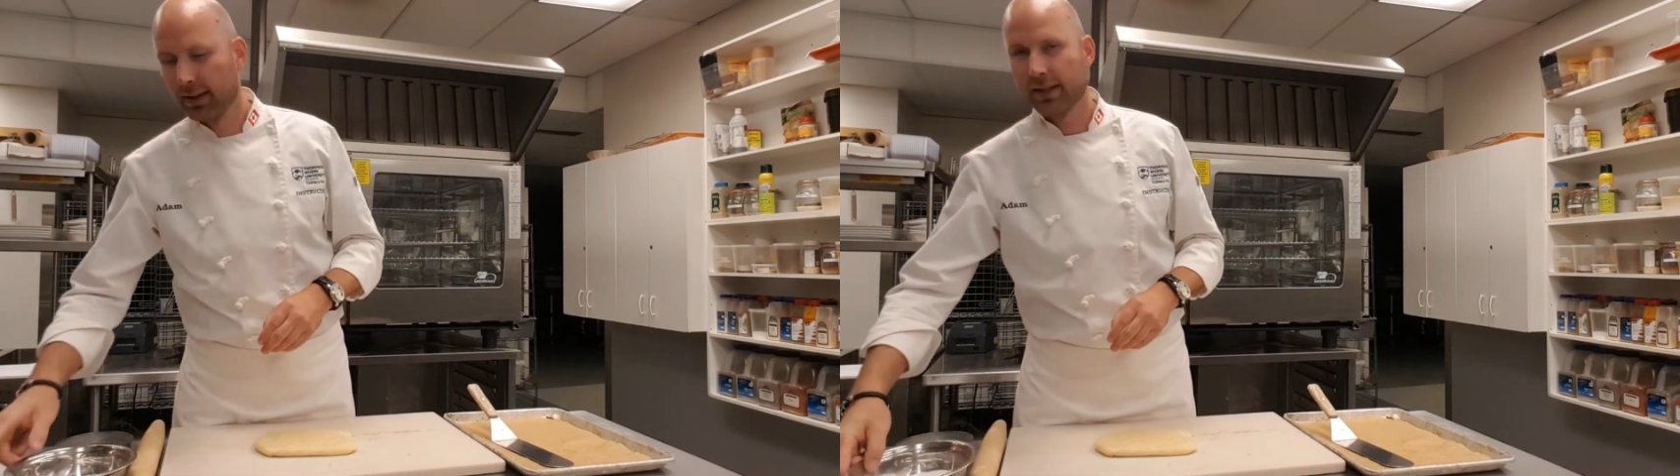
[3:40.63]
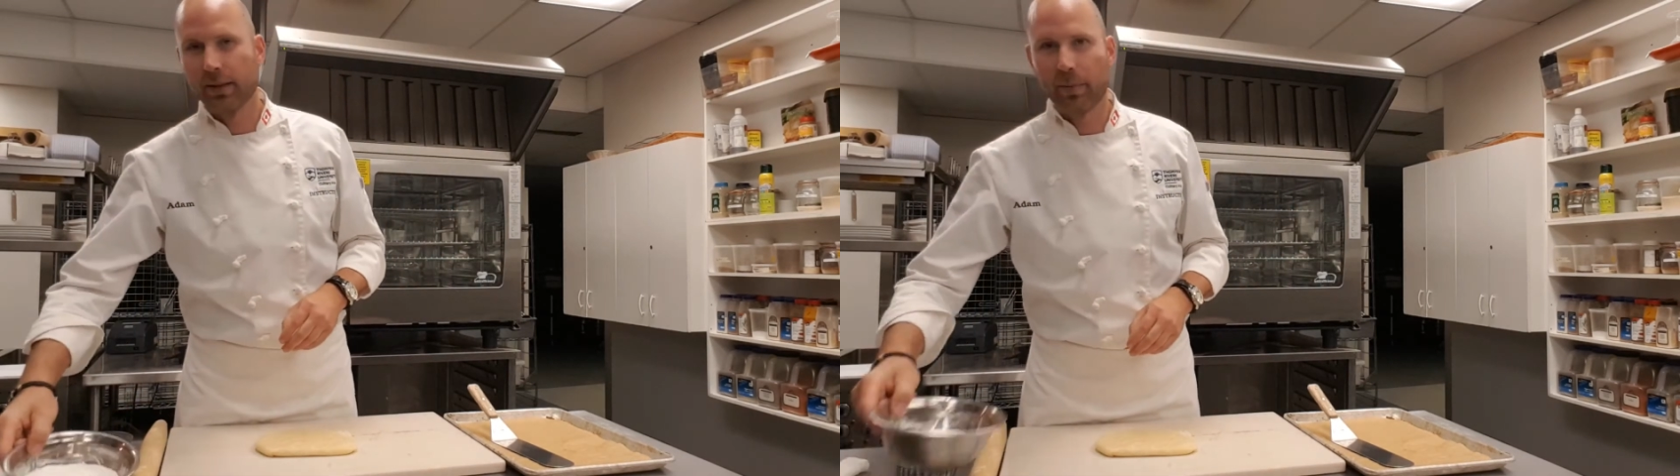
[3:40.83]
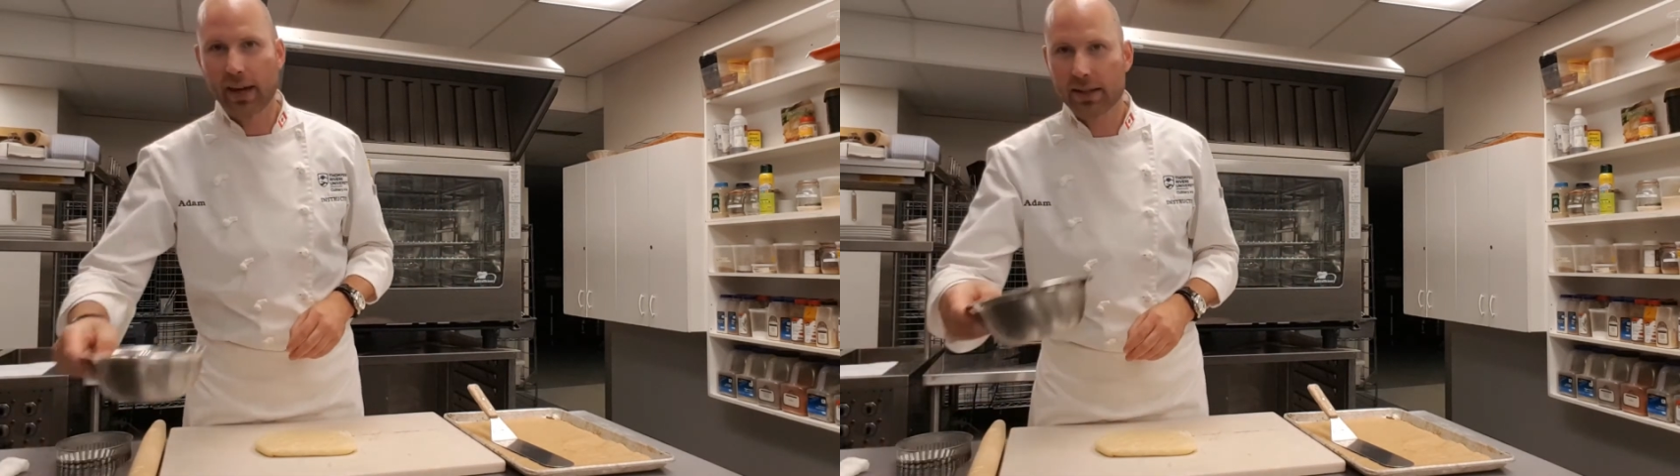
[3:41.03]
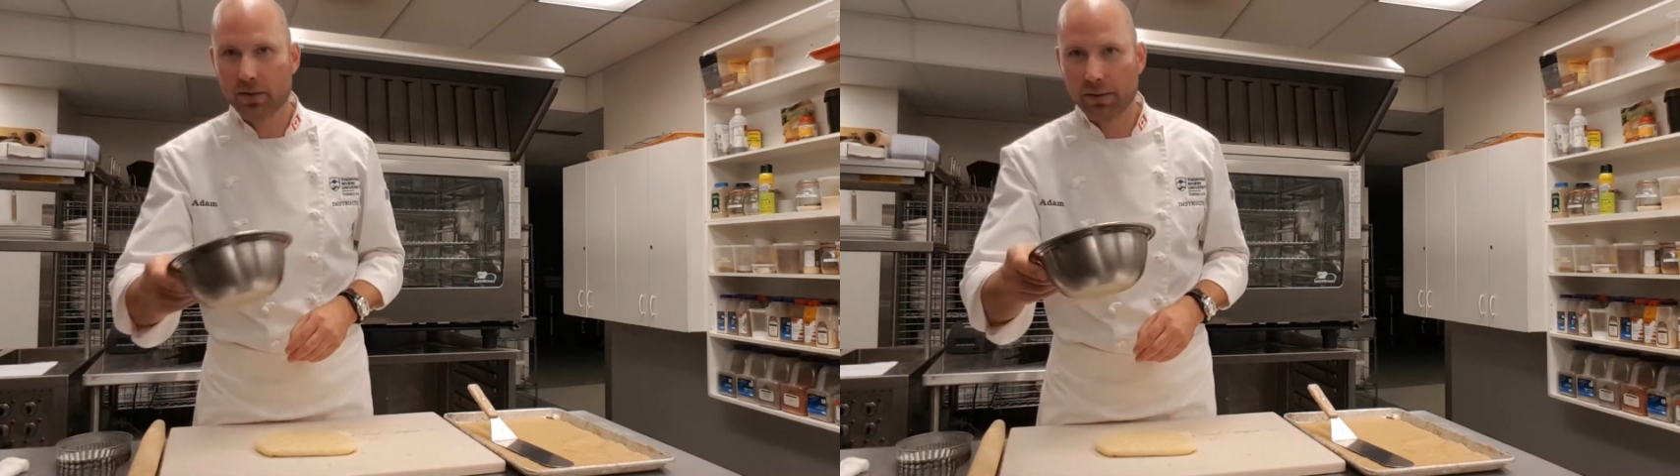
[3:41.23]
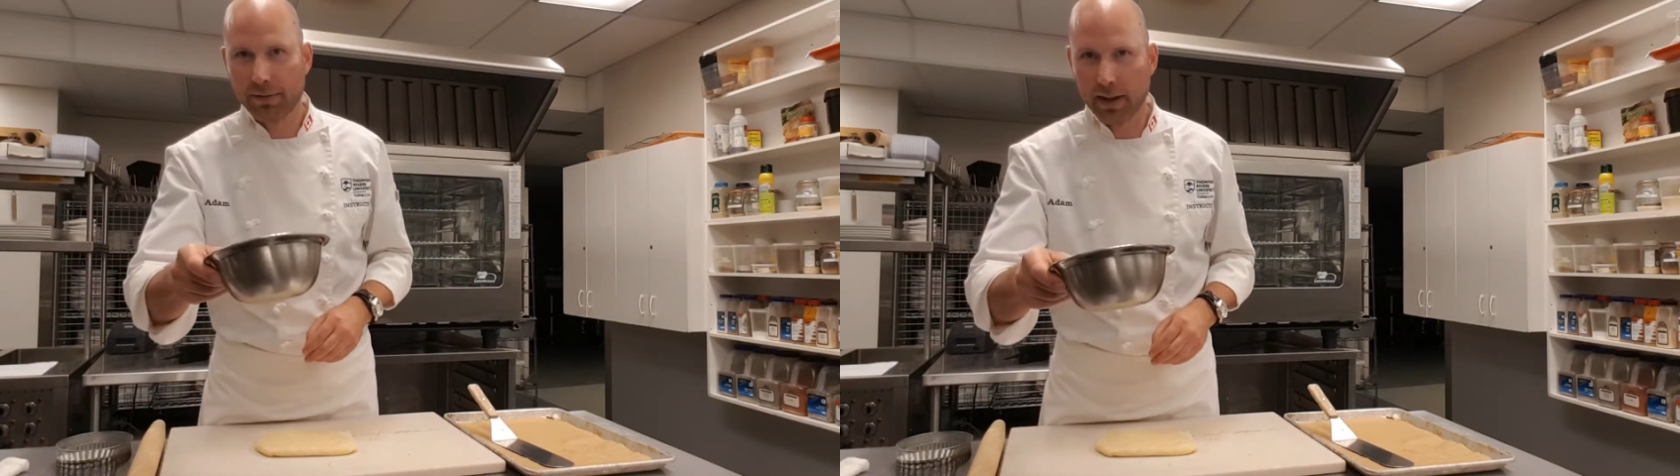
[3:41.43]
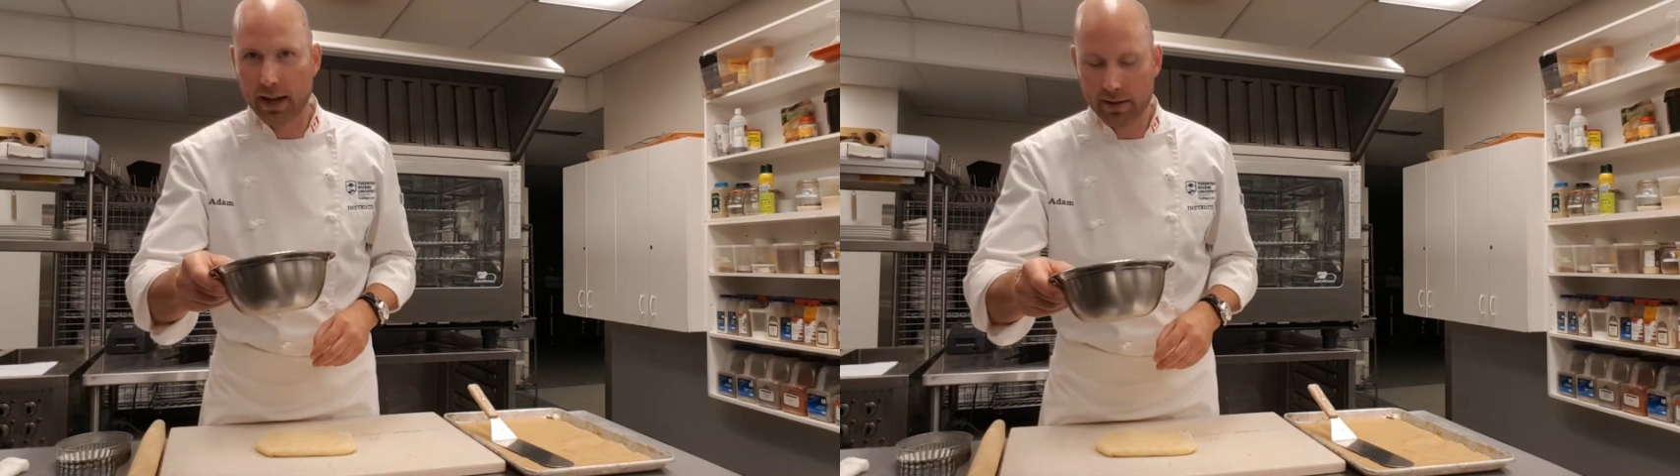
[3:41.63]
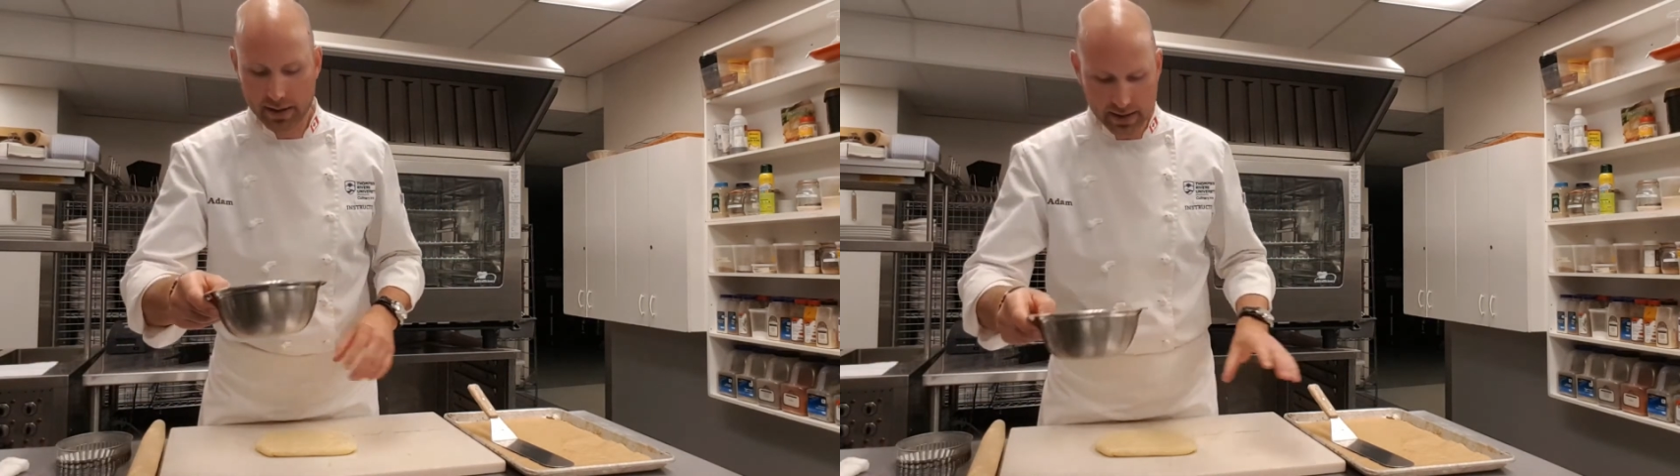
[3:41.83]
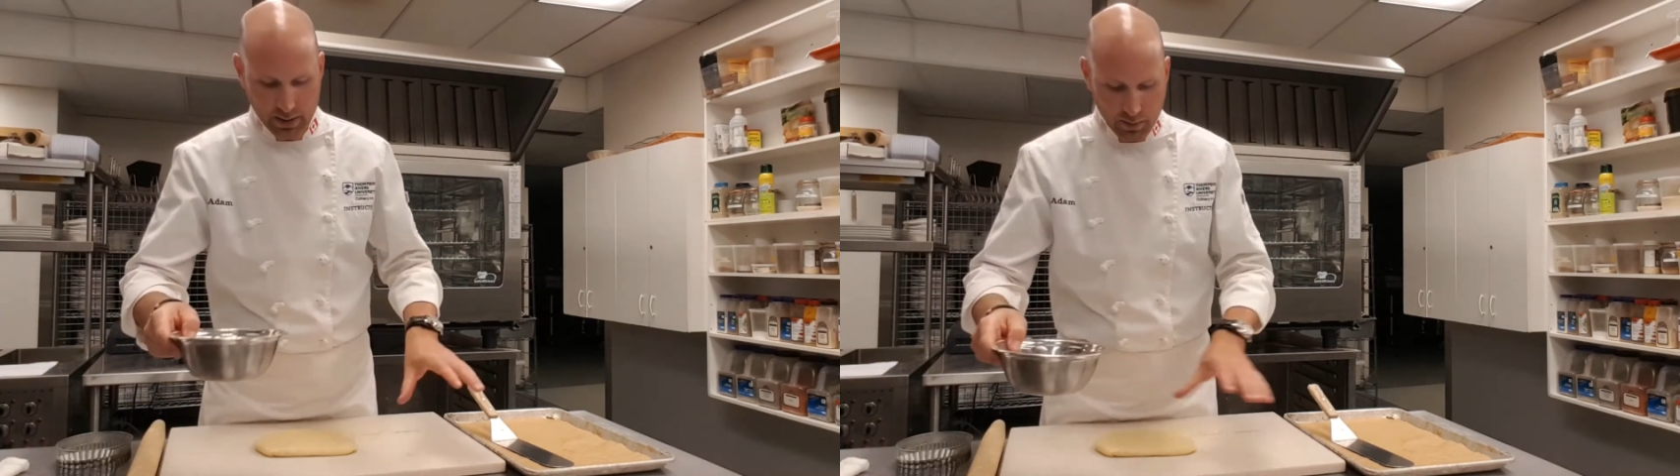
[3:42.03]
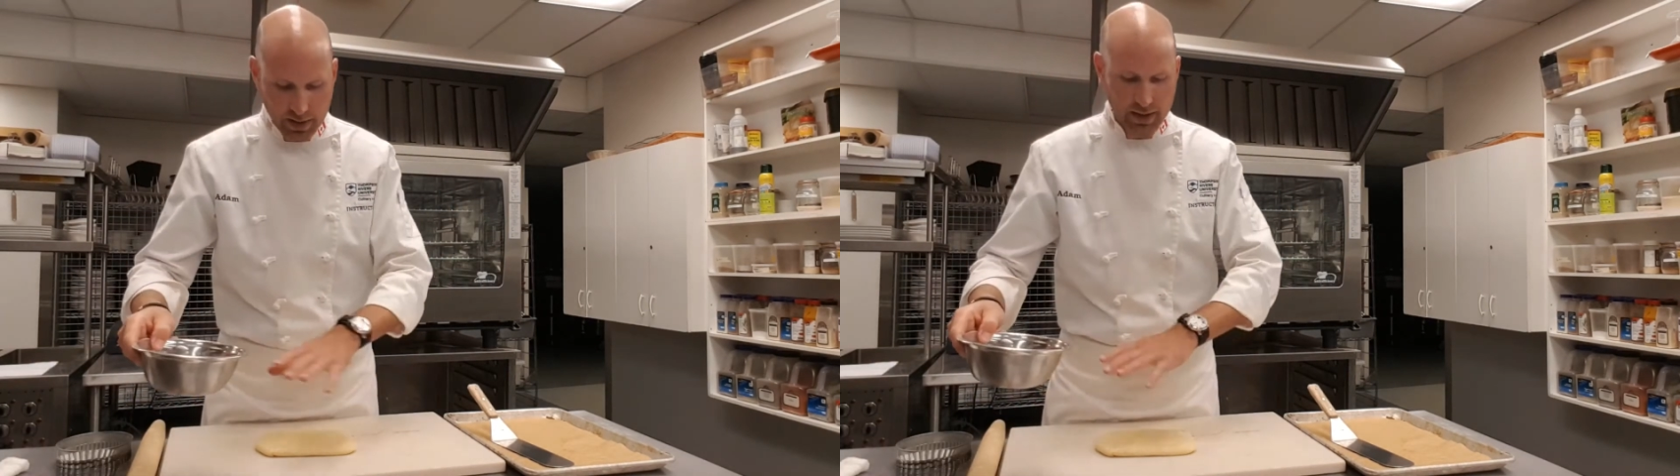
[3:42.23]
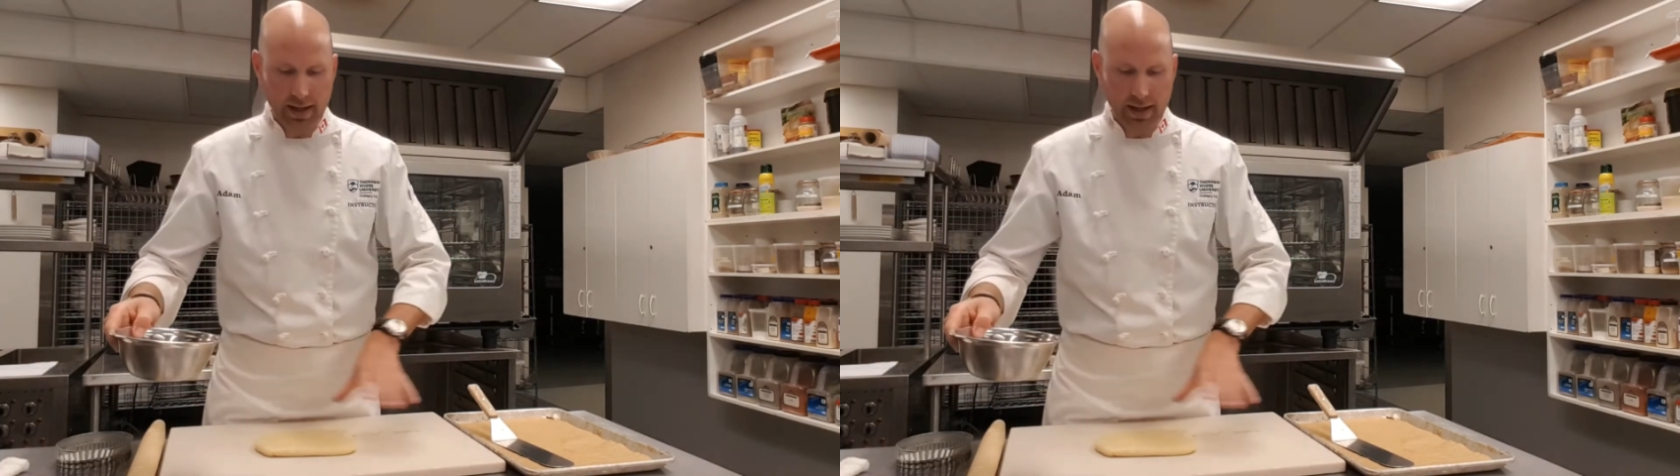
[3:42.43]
Some extra flour because I want to